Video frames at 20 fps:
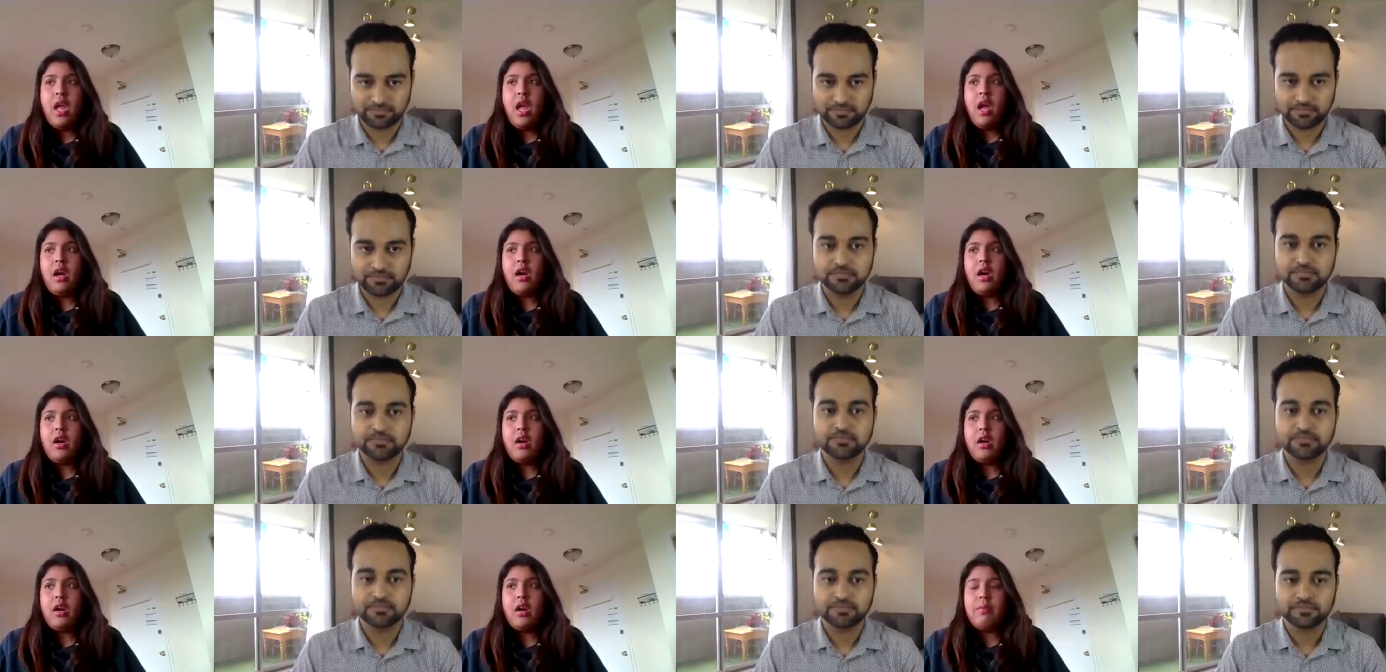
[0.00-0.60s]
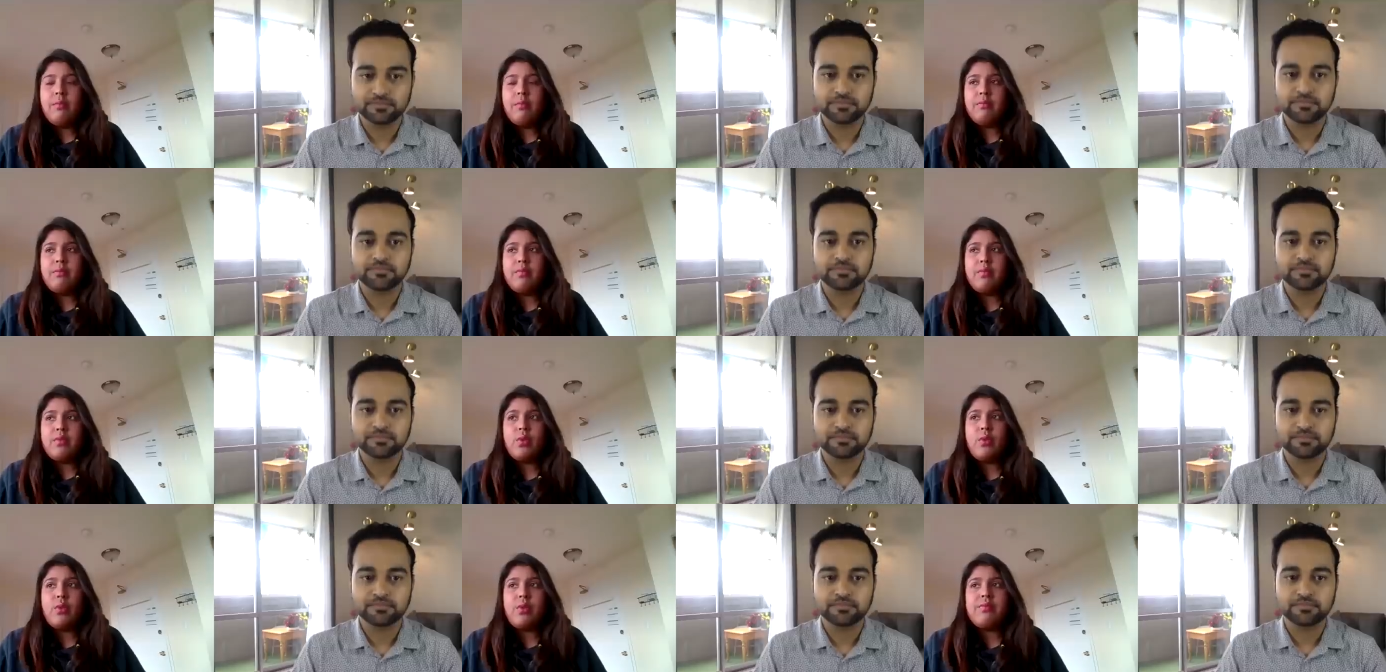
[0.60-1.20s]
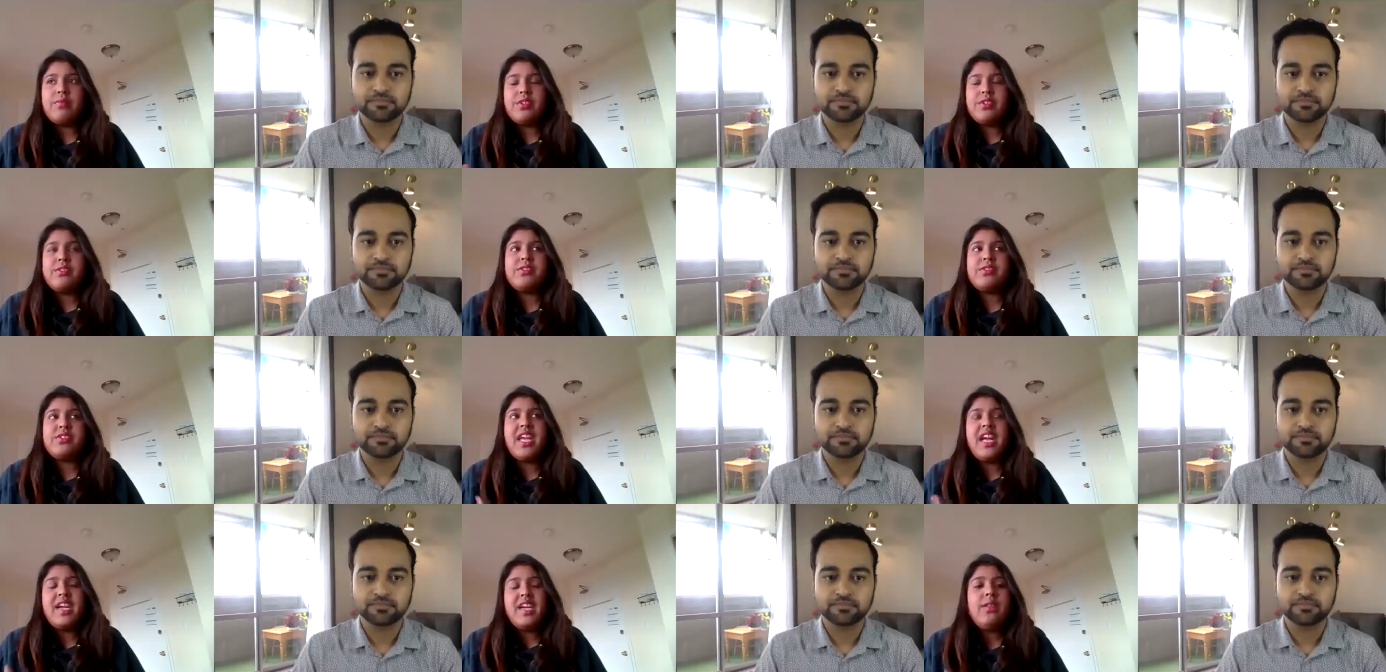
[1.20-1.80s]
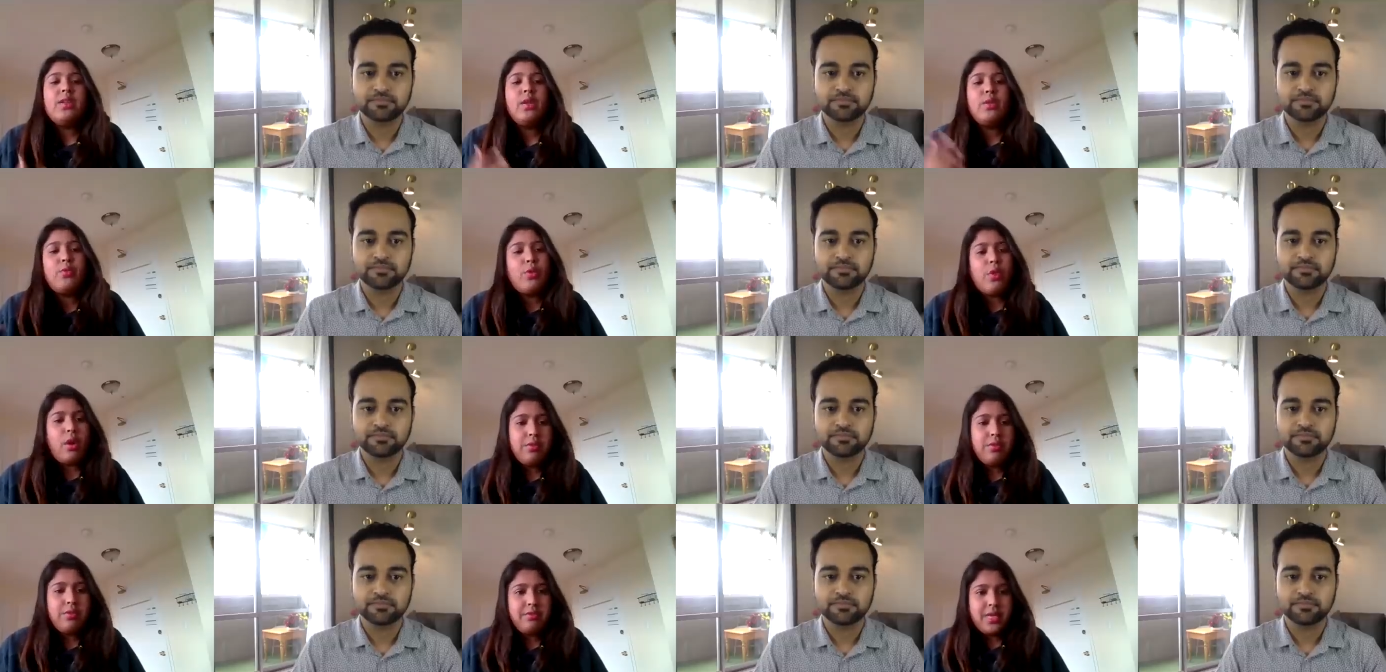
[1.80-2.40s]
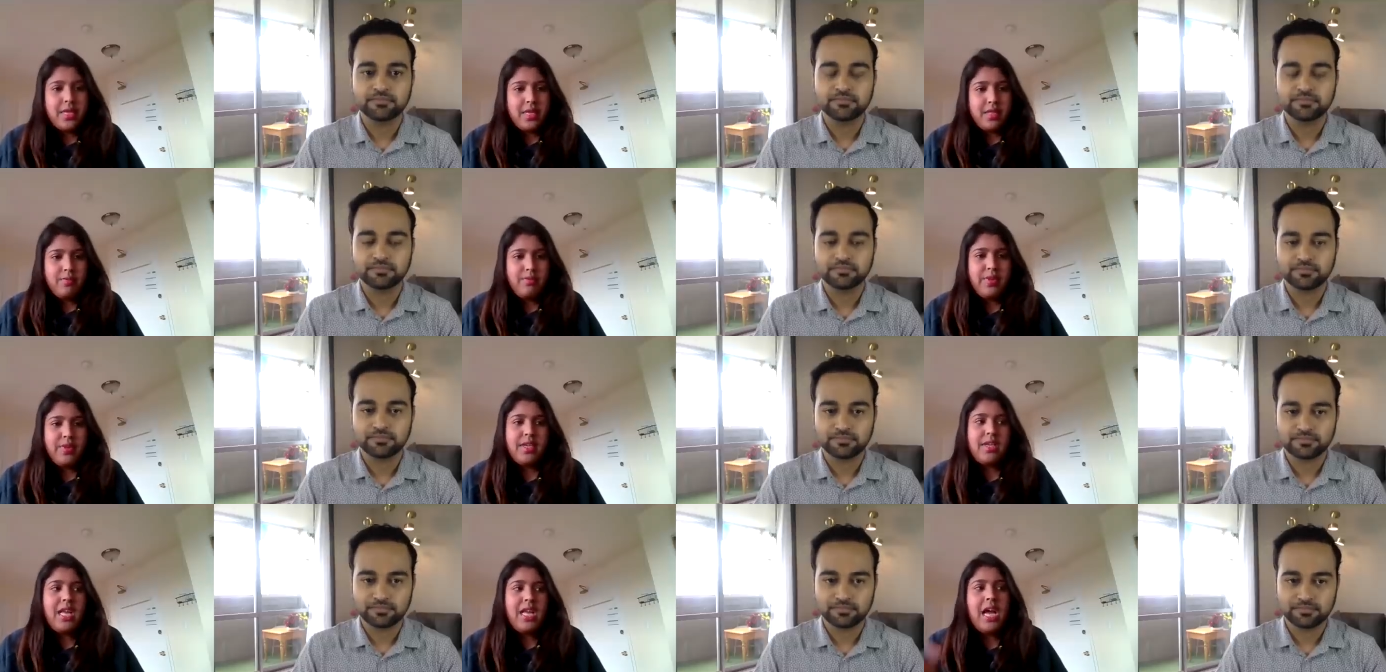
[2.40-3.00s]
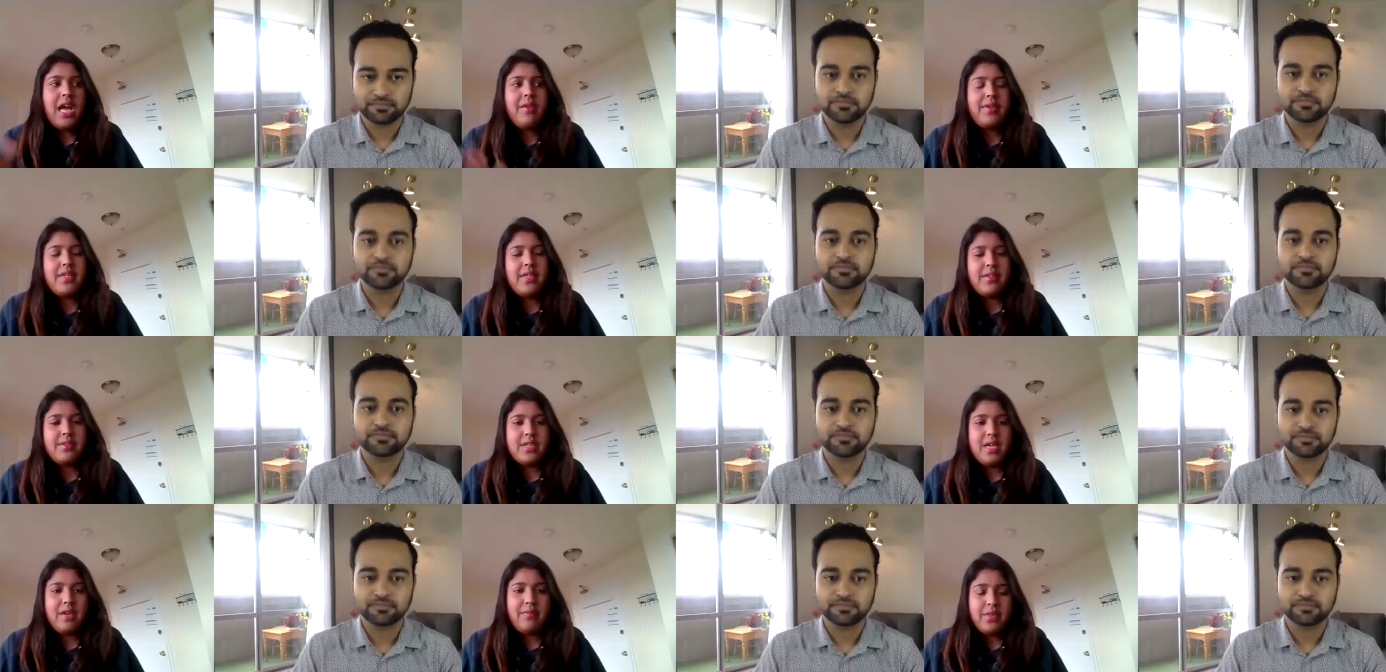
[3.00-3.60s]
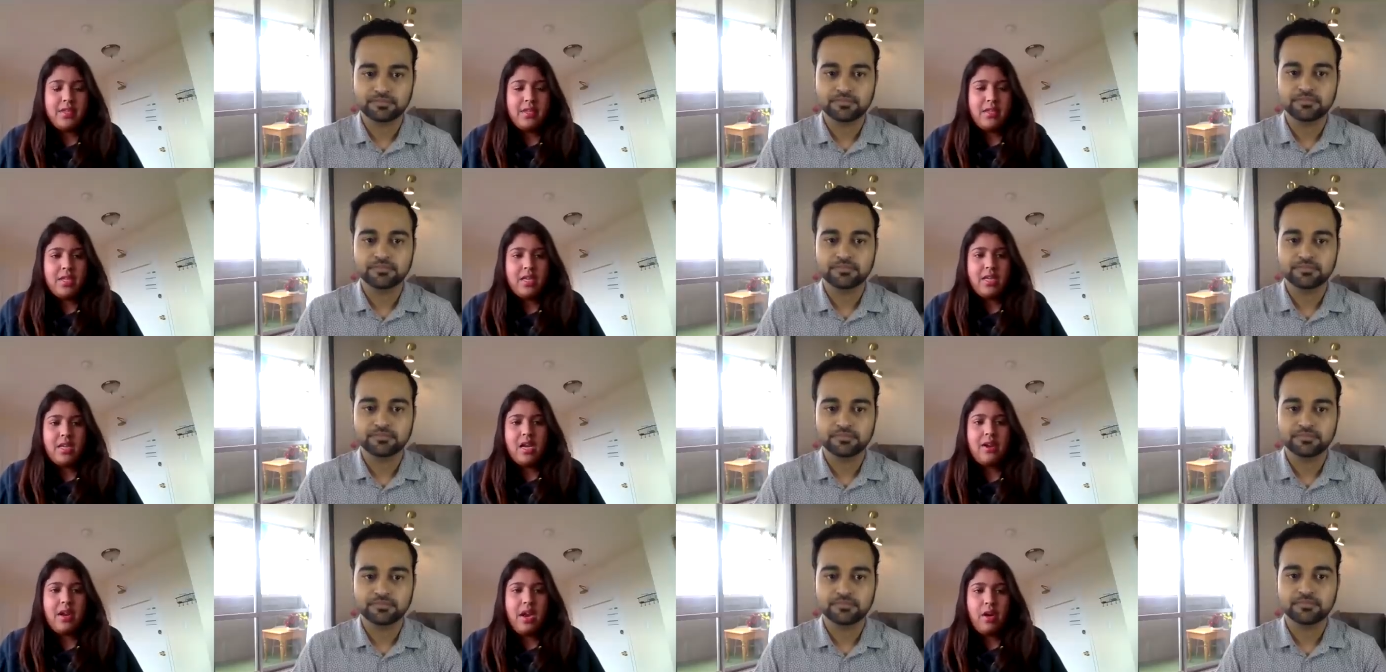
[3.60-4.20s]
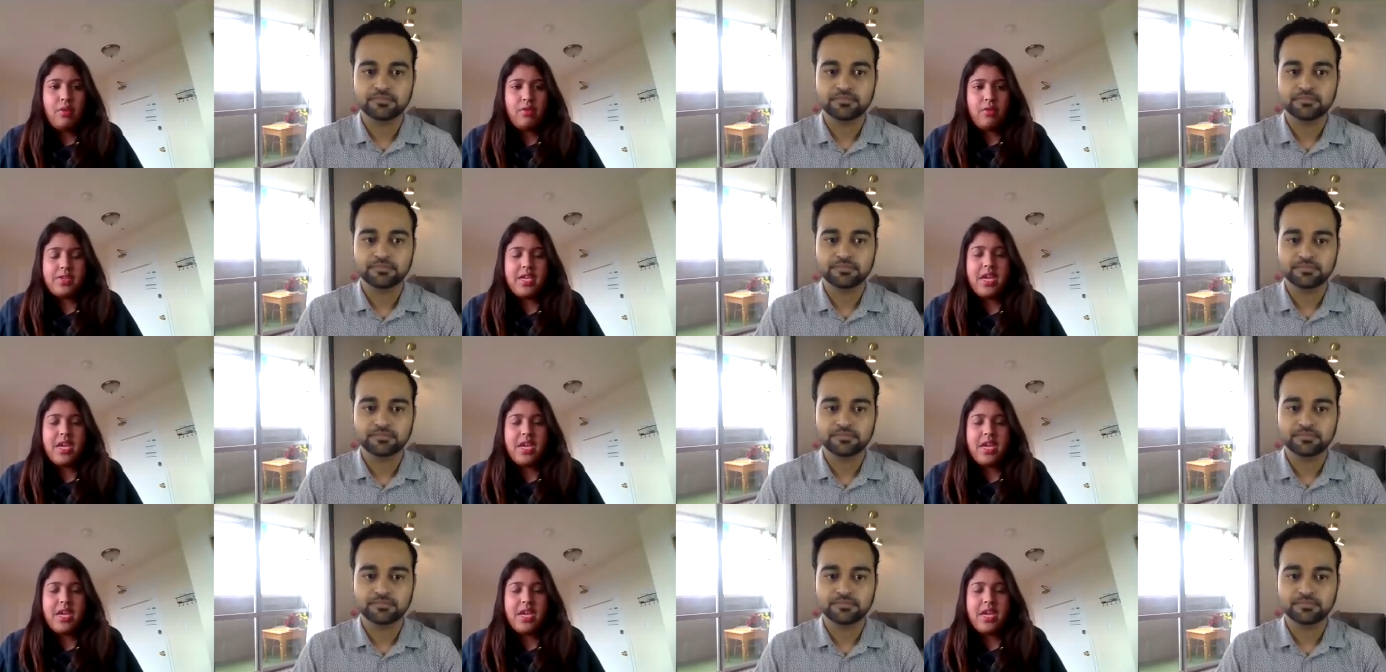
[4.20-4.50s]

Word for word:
Speaker 1: Uh, so getting the groceries, we didn't have any stuff in, in our house.